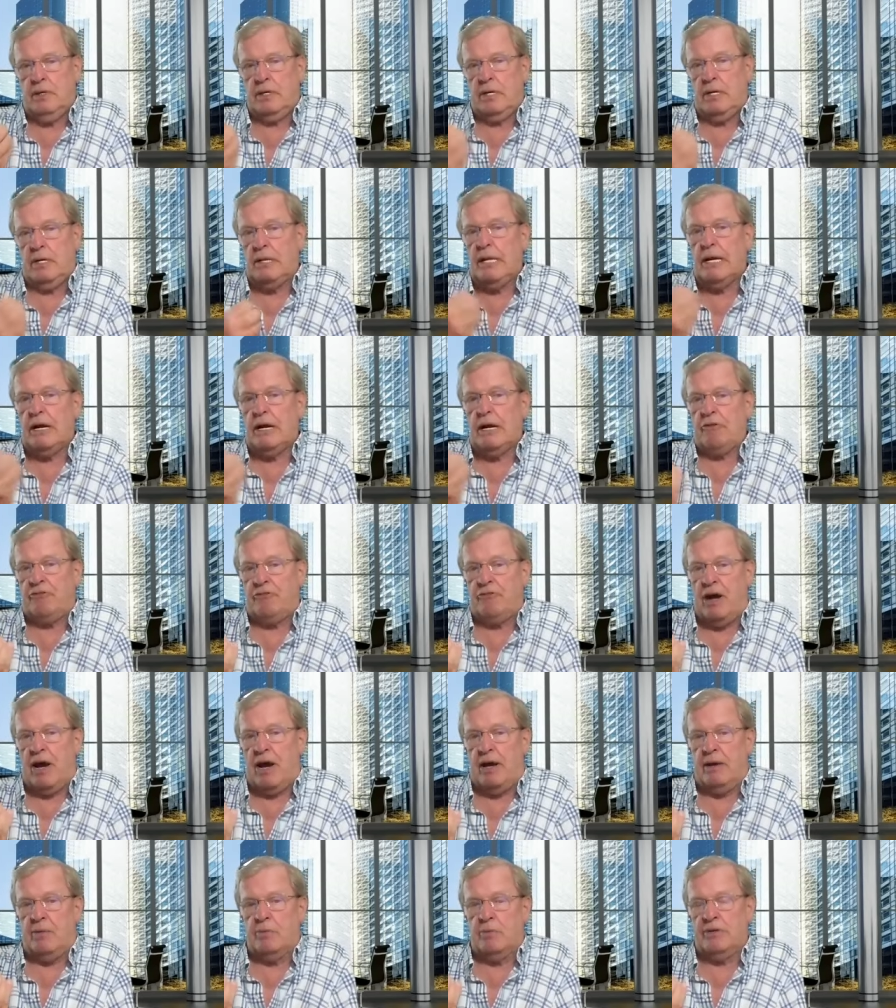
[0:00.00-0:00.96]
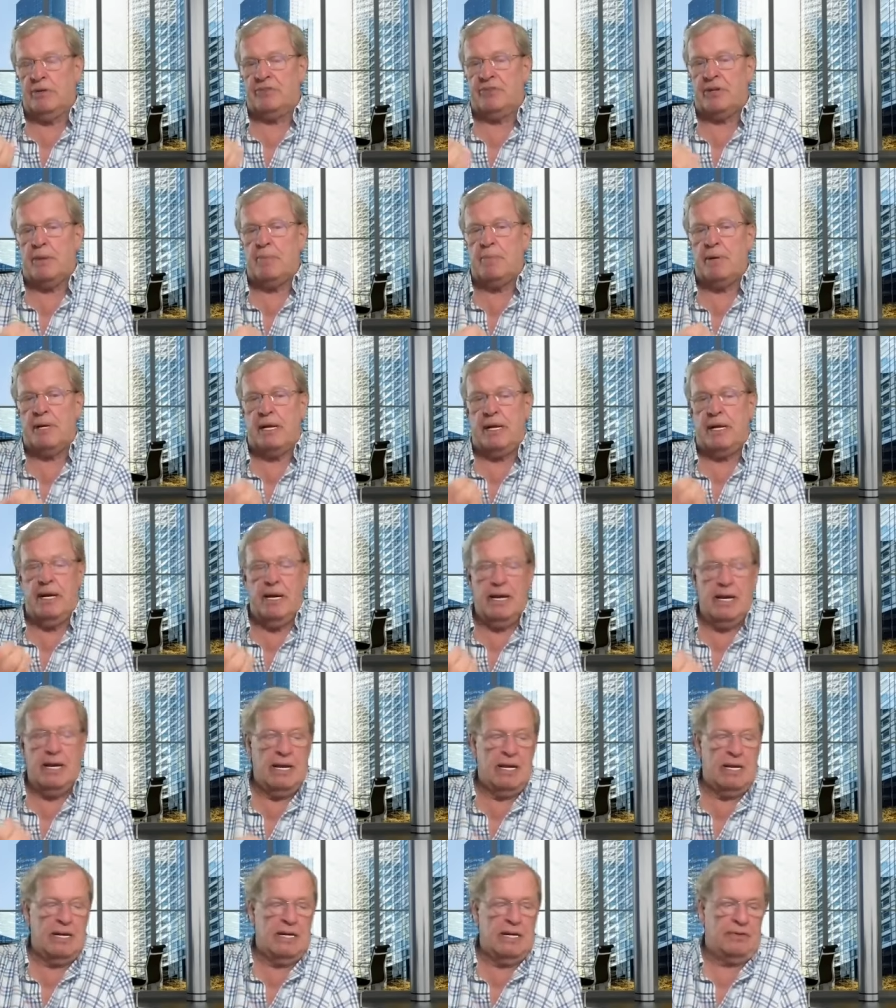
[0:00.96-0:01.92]
clarify when somebody
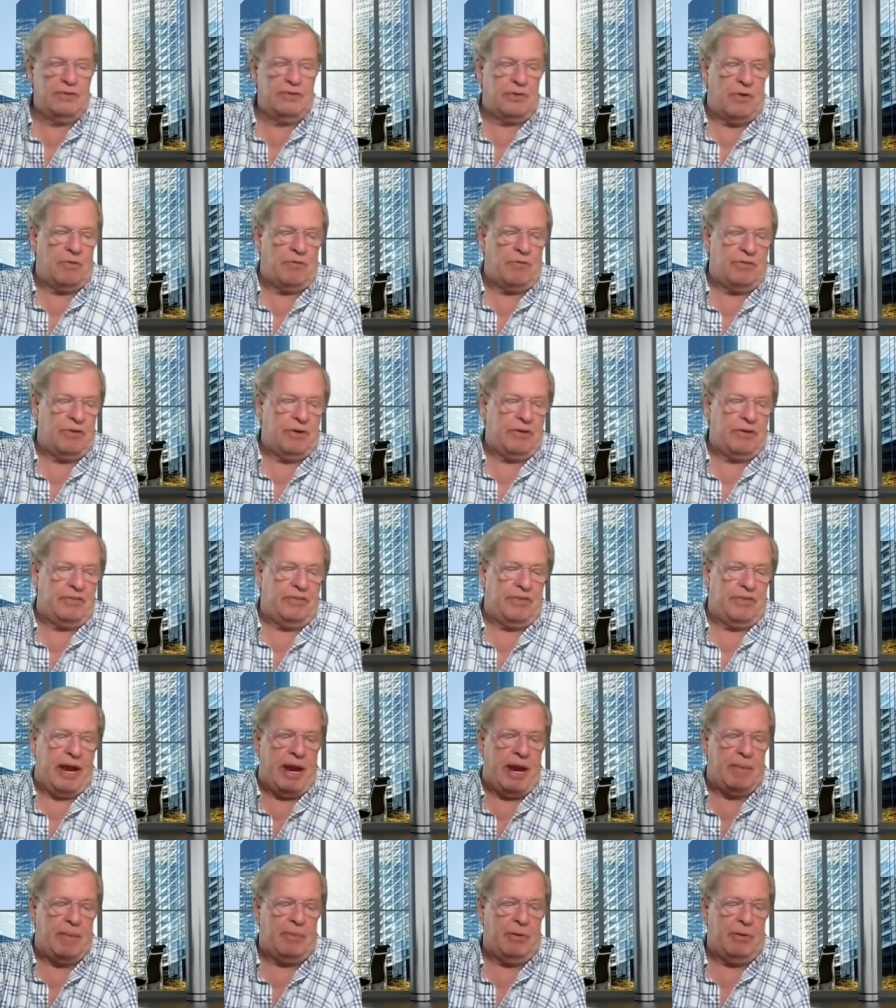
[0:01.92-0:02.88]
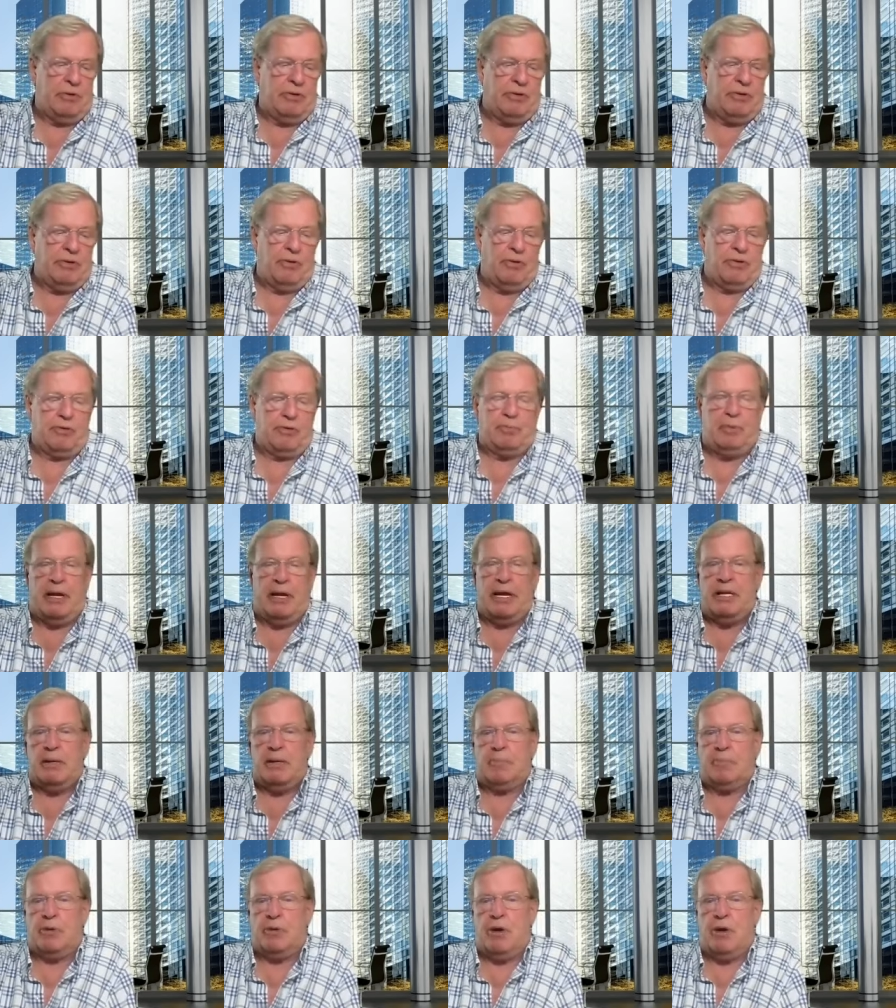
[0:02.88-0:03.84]
so for example you
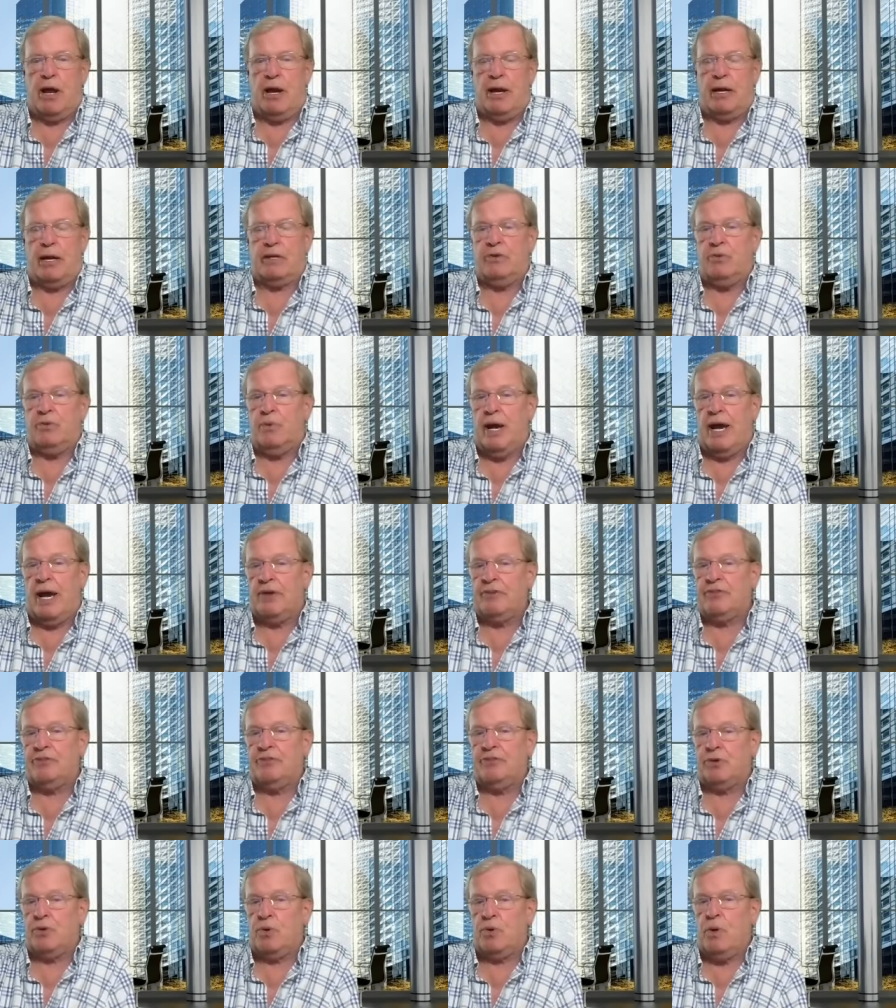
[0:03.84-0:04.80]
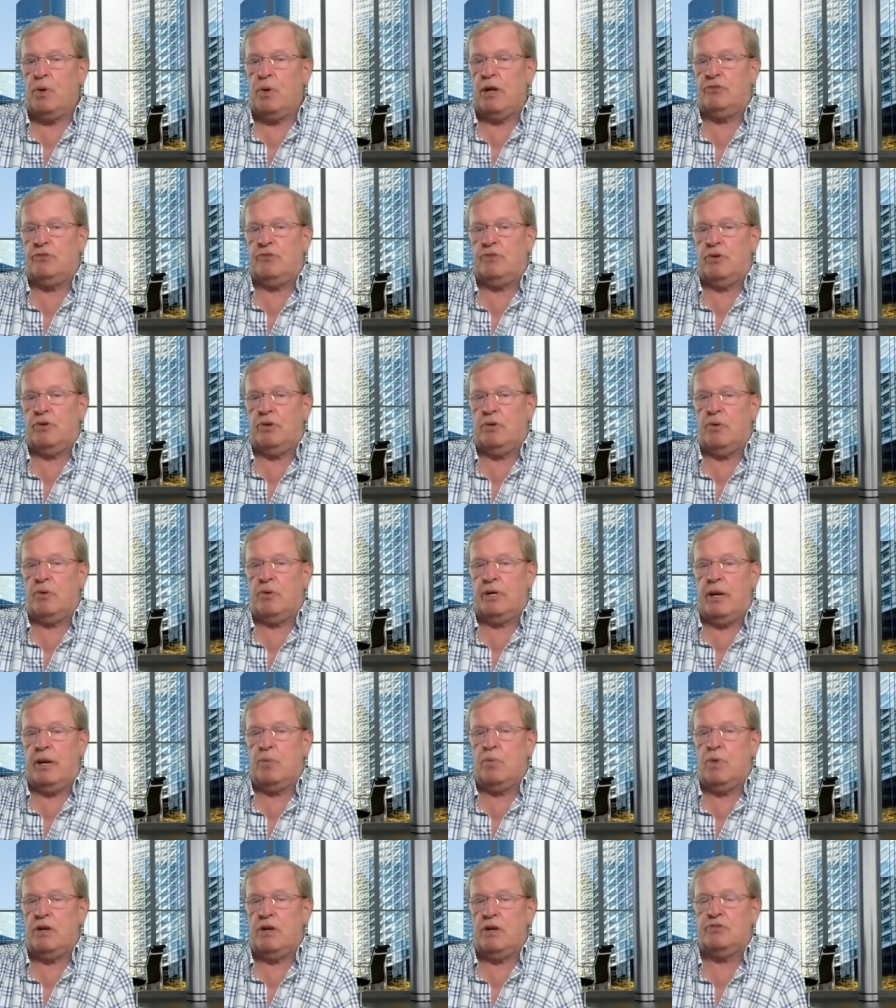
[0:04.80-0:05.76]
explain the product you ask the question
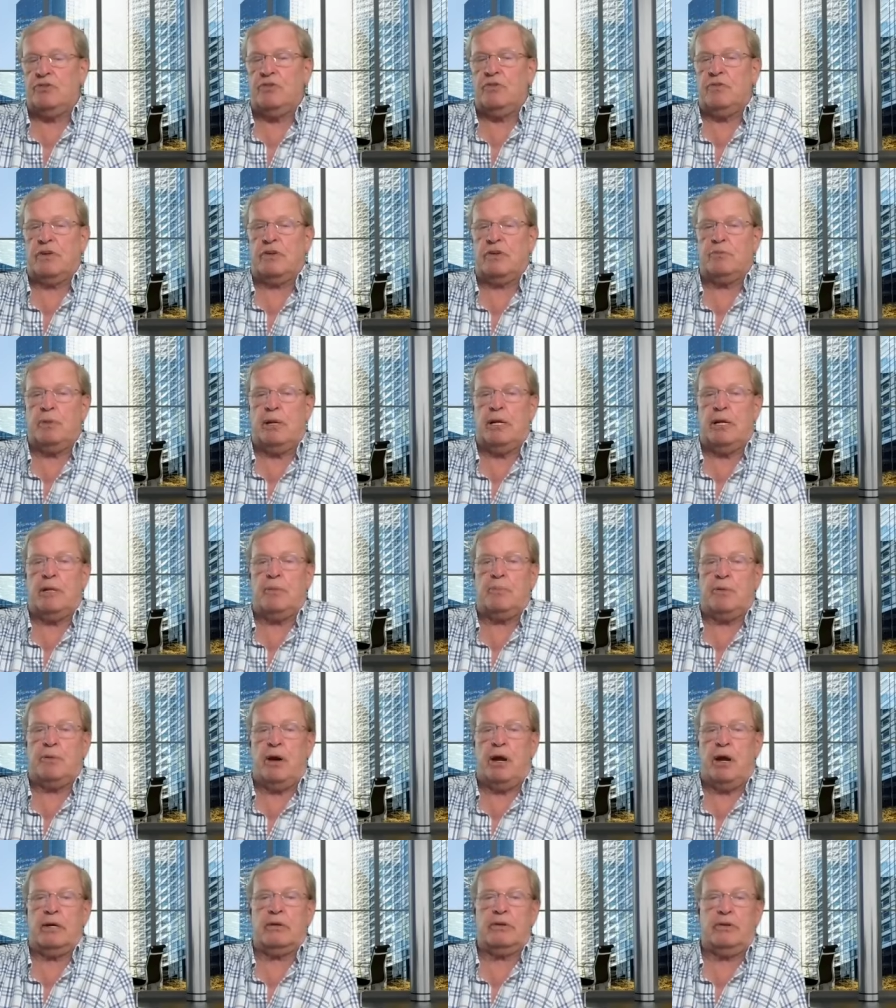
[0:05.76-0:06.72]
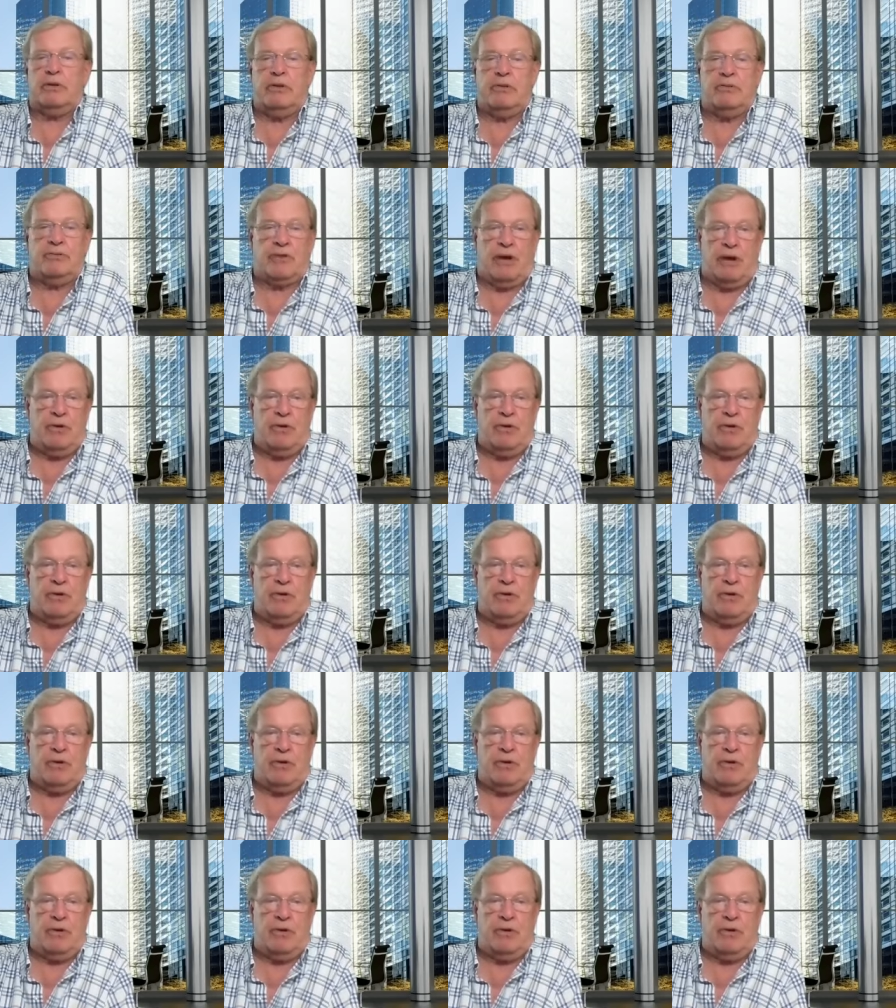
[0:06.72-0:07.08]
okay once you've explained the product do you